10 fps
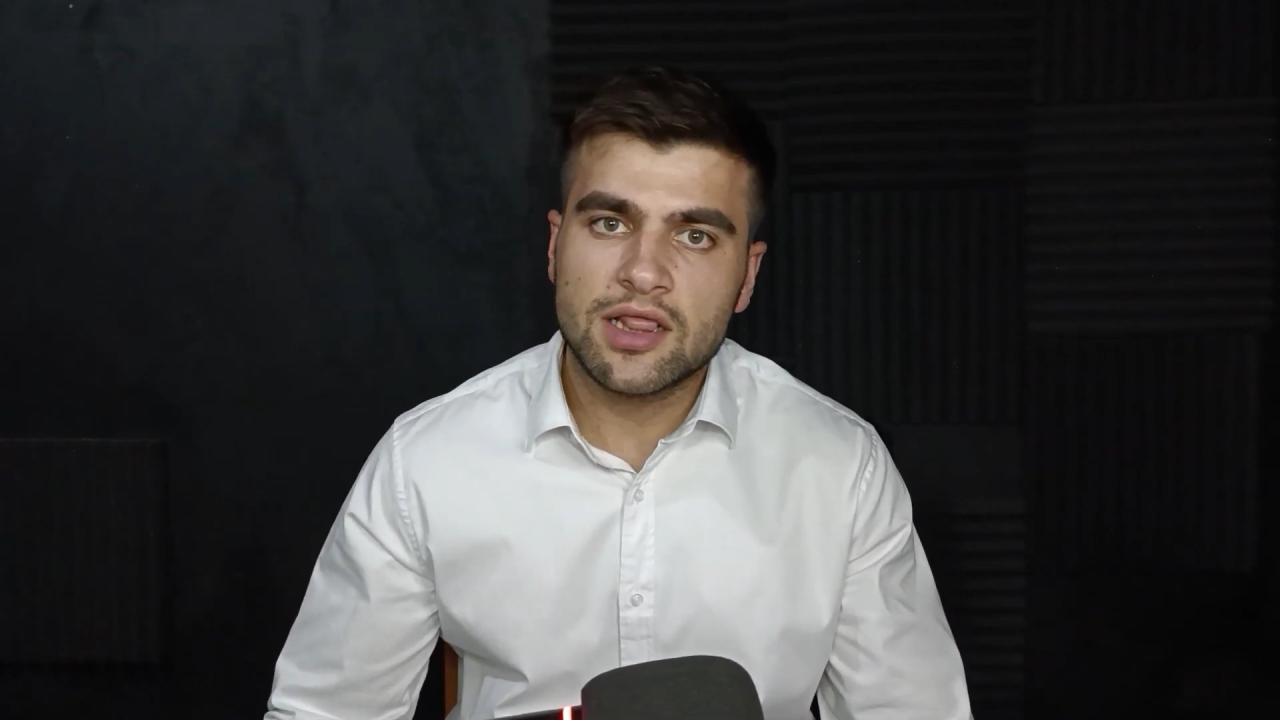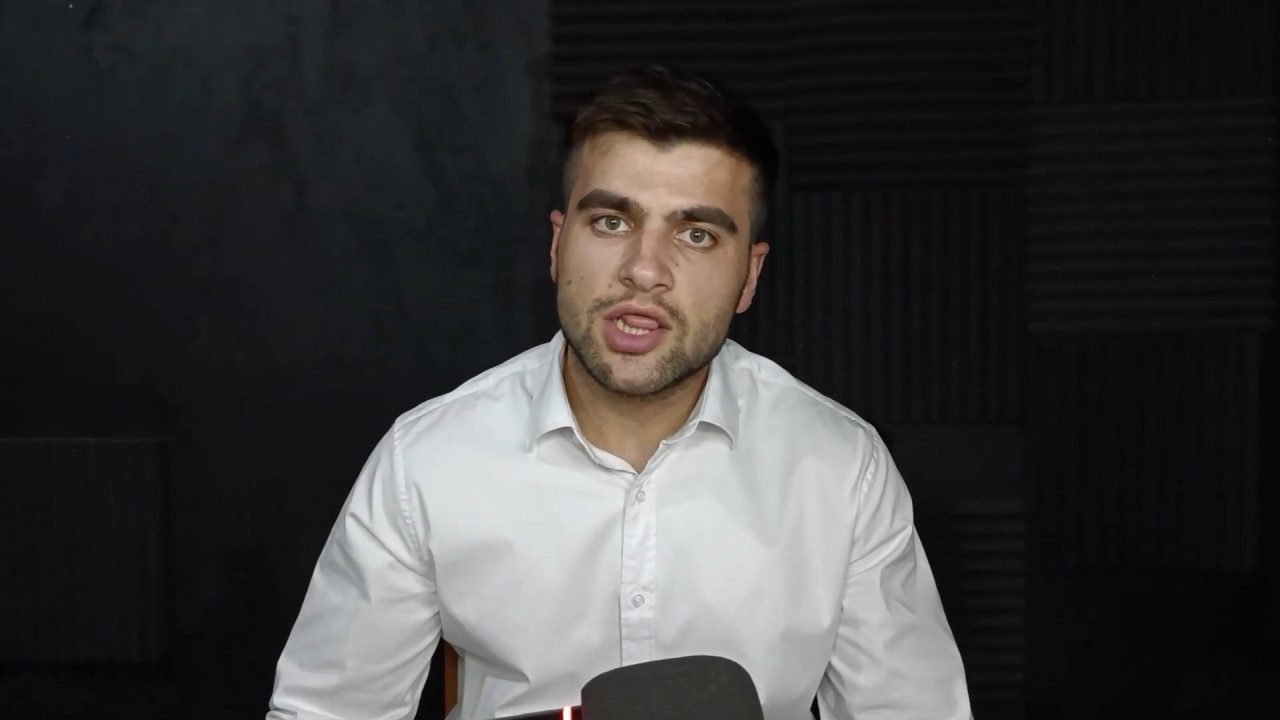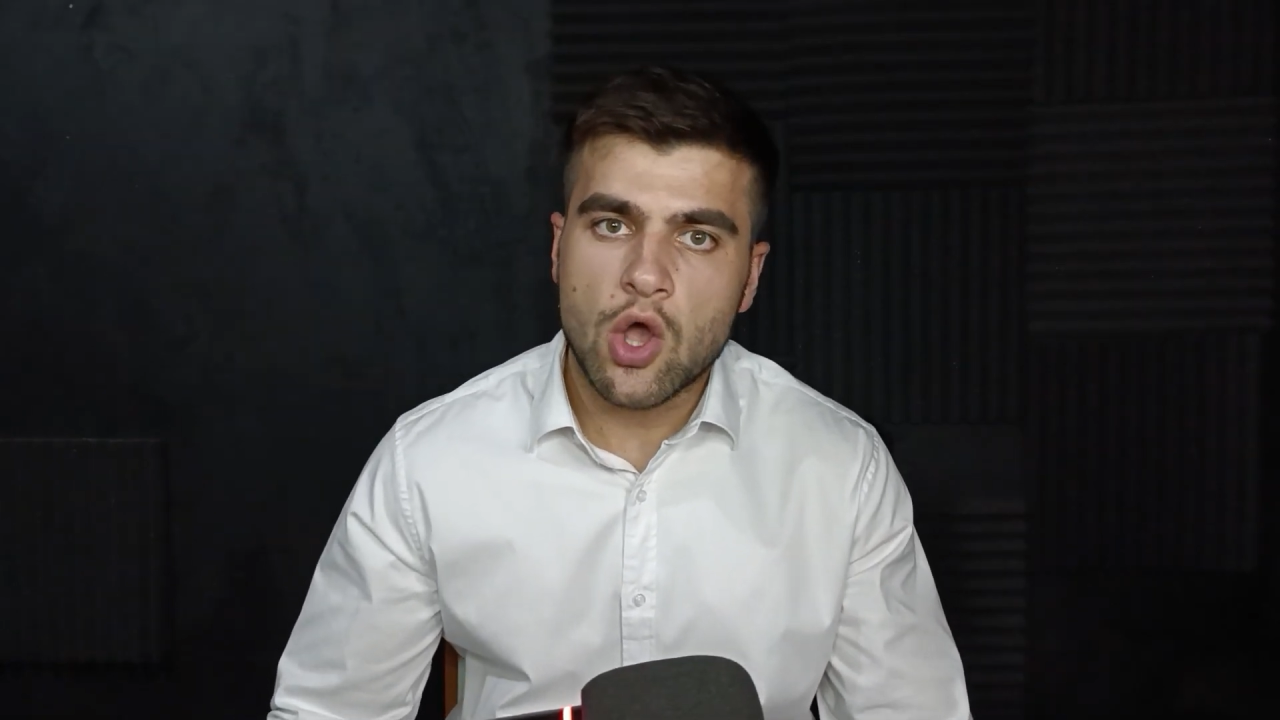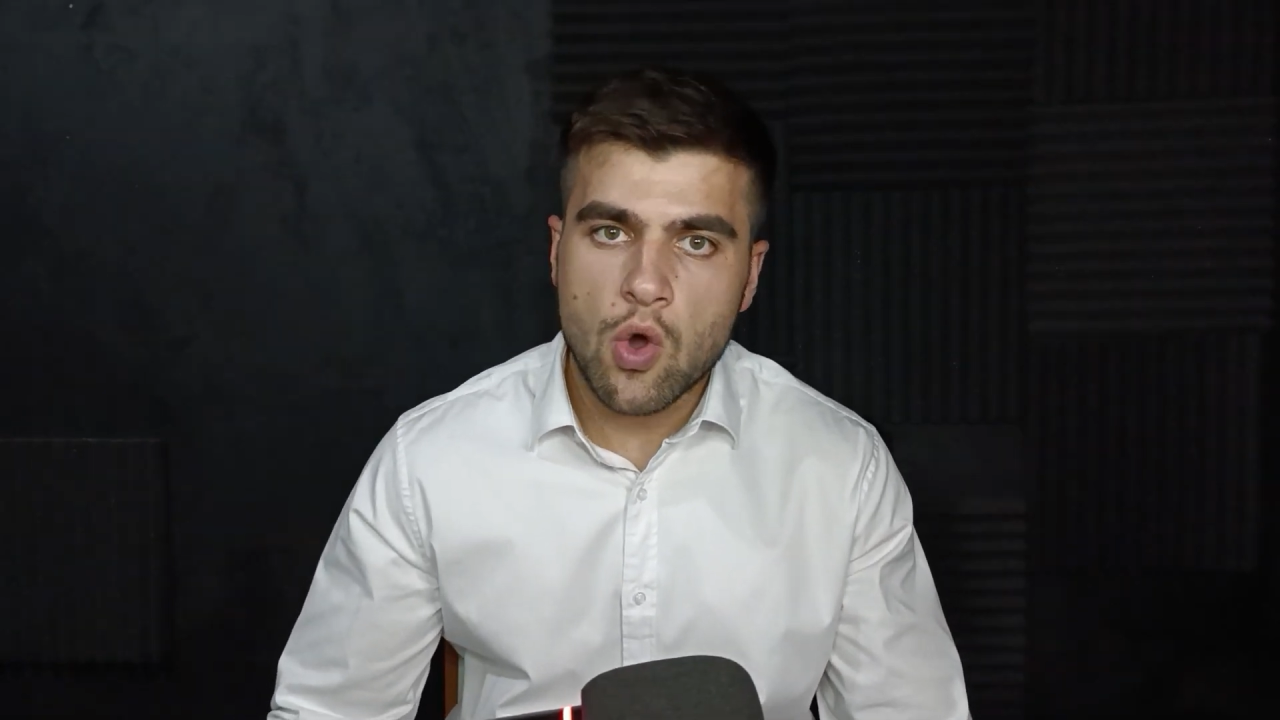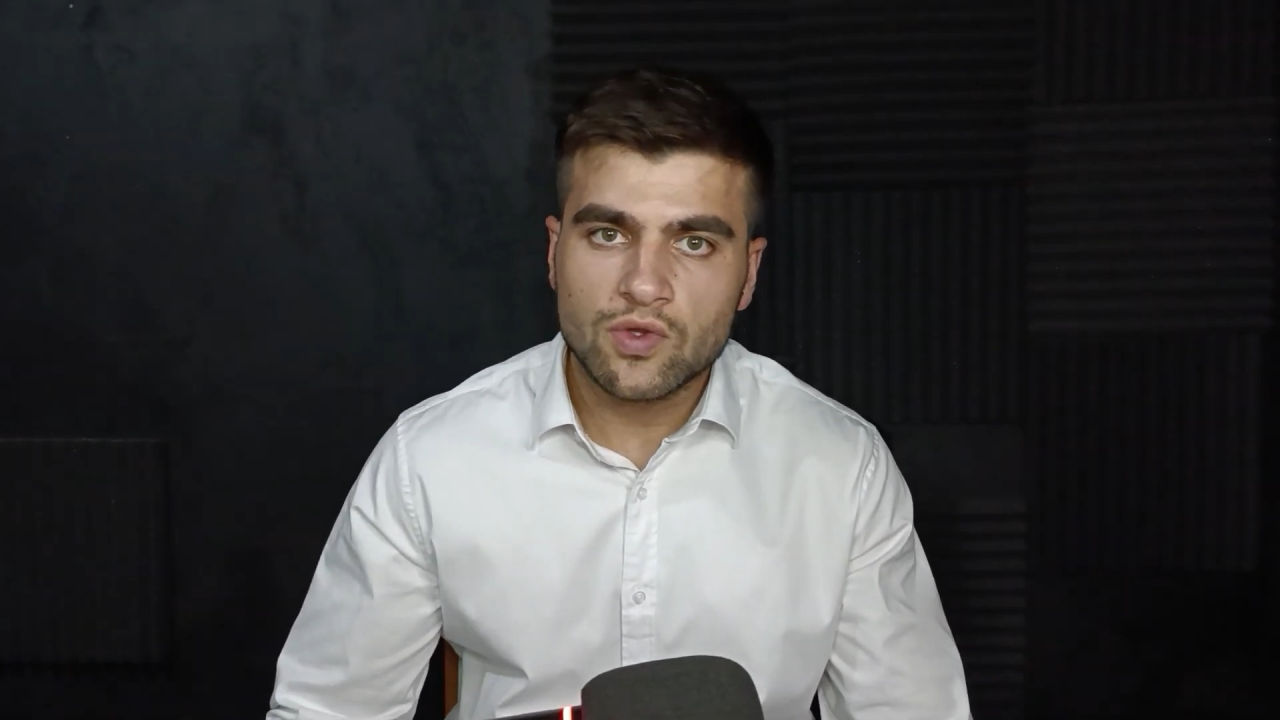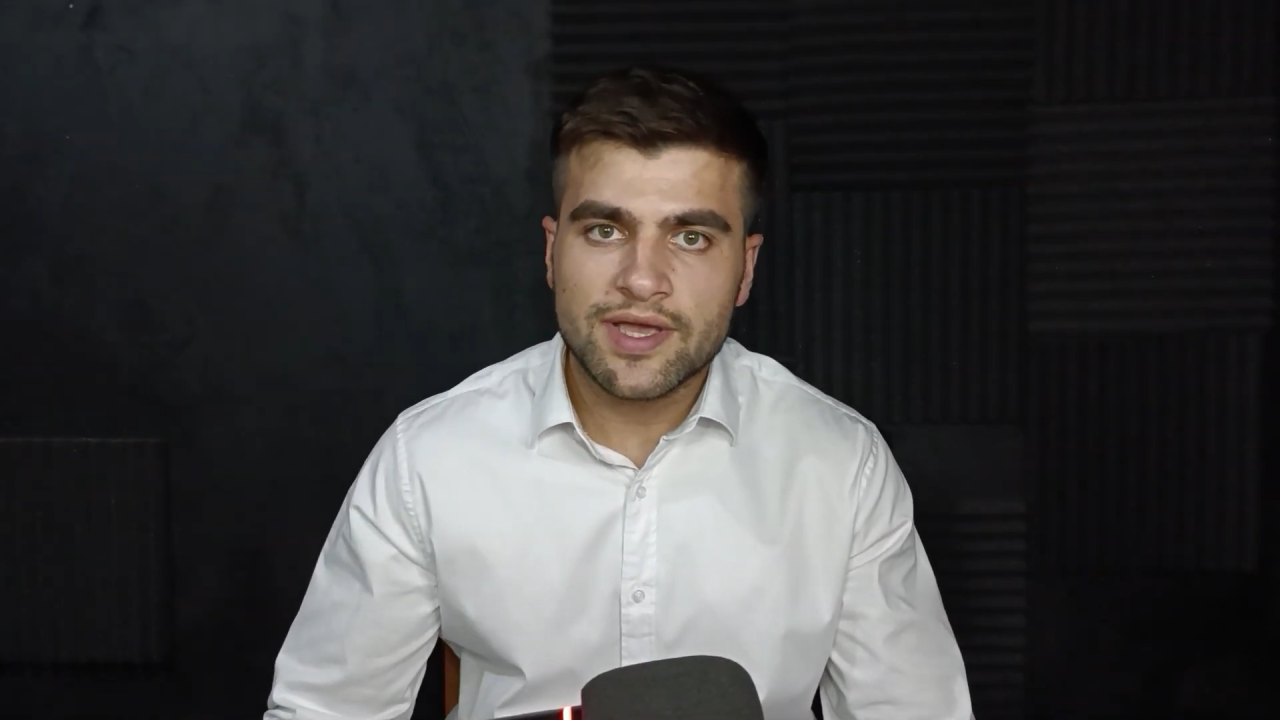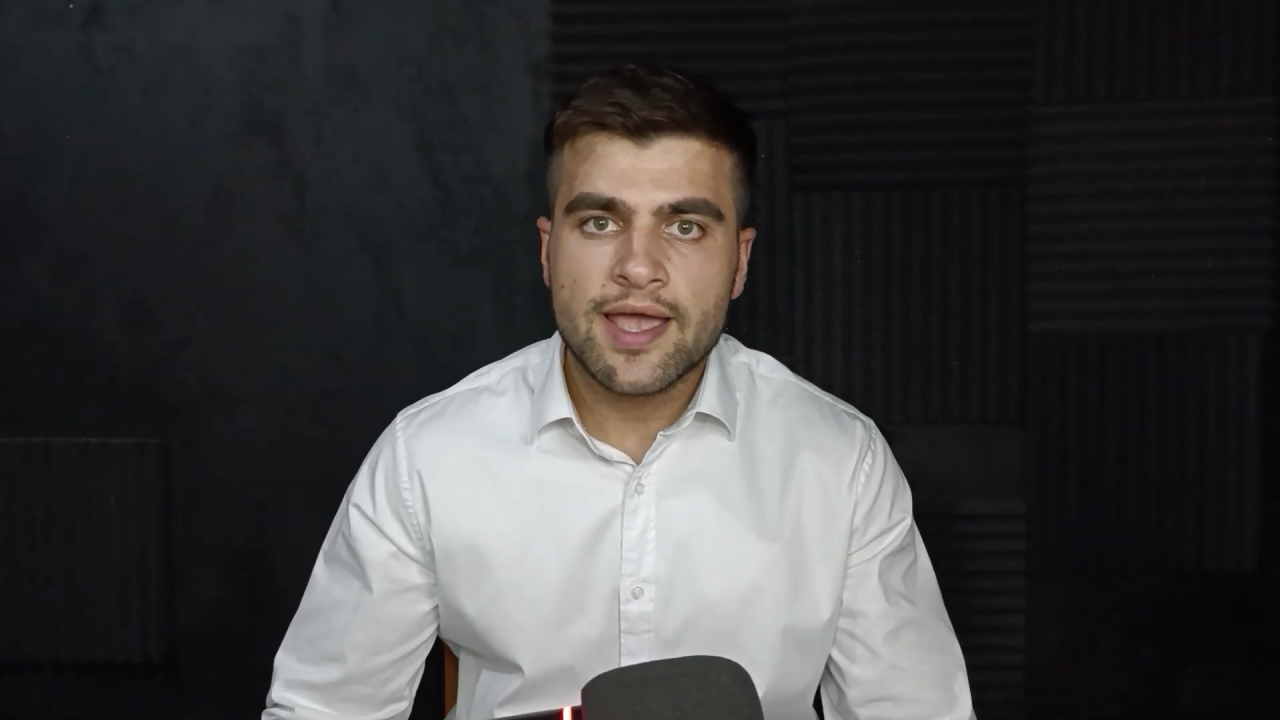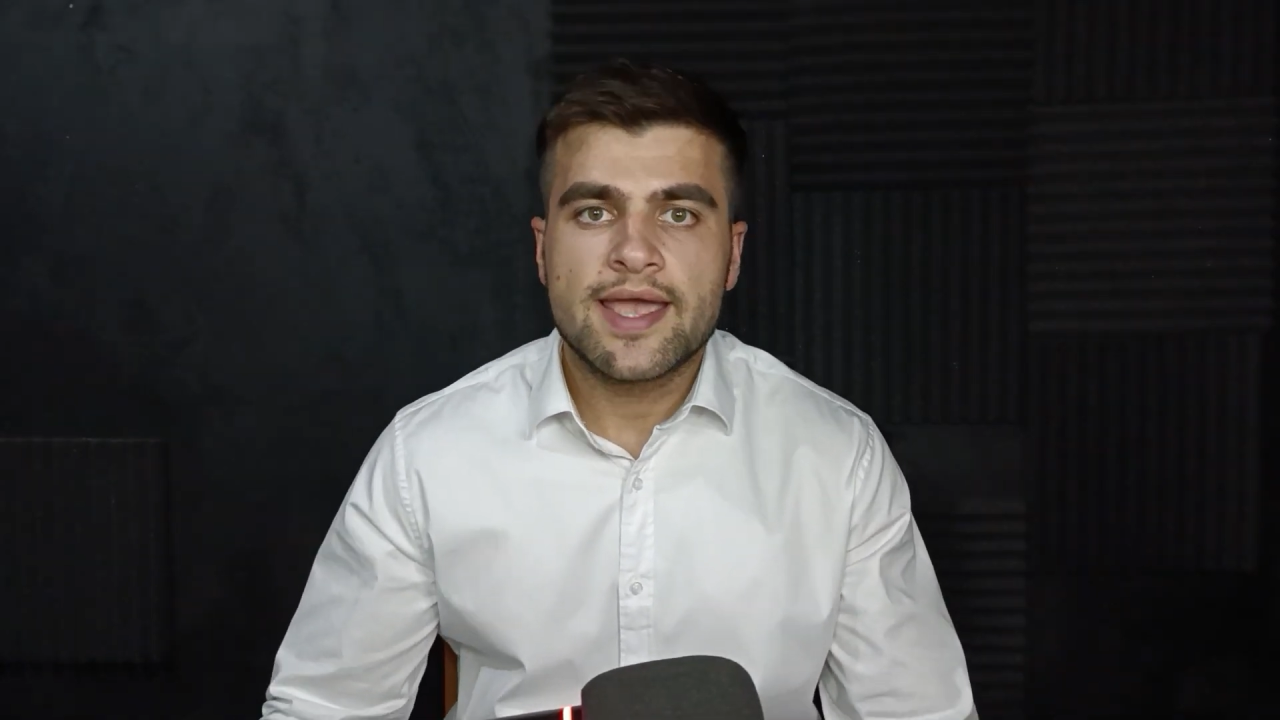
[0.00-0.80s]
load